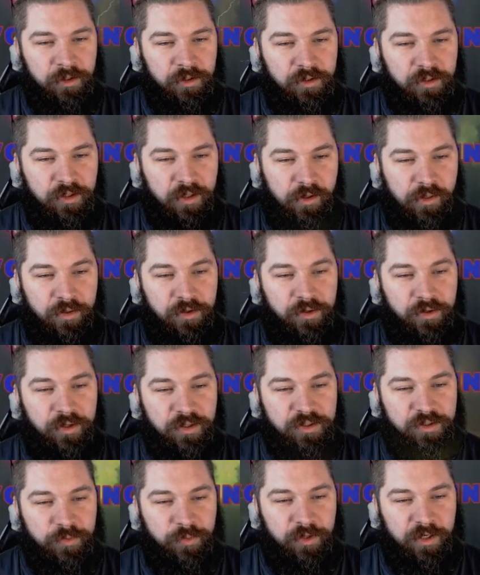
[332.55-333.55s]
Neither
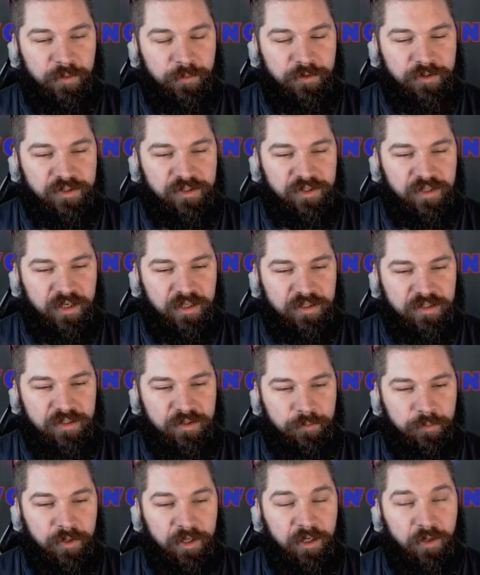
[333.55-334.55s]
does primary
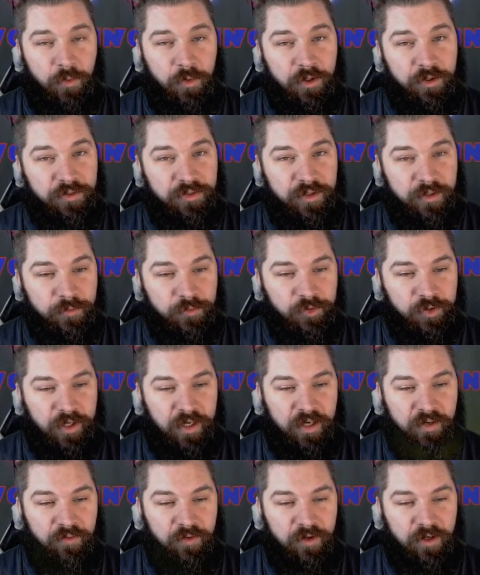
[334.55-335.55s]
stats, but I want them to
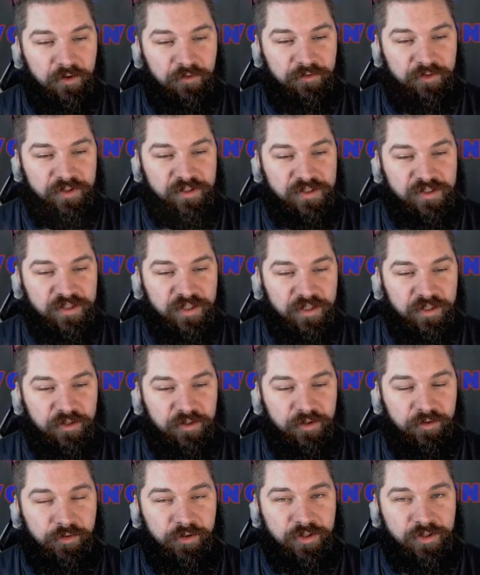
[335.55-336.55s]
have offense
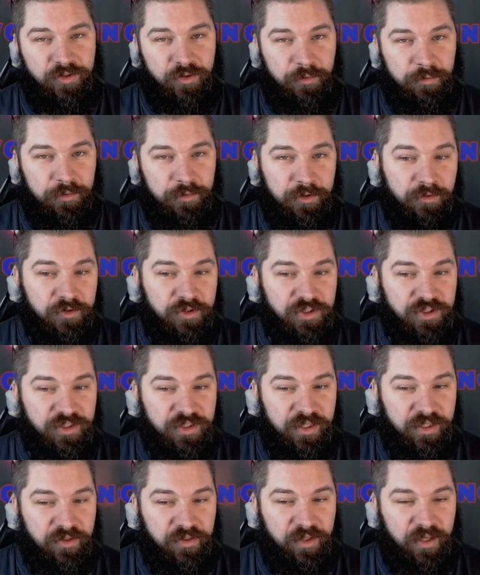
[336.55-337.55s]
secondary, so I'm going to
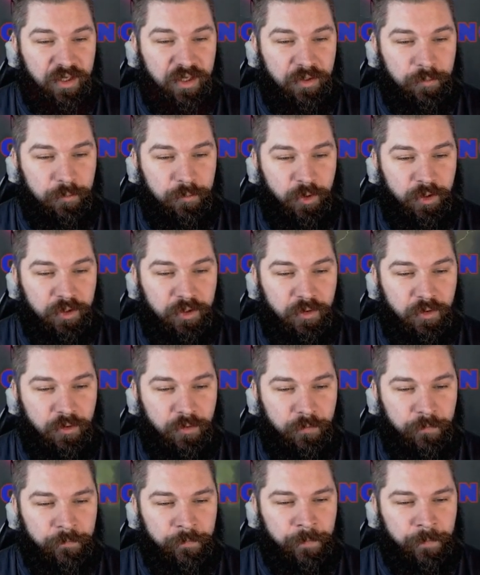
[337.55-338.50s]
check that window.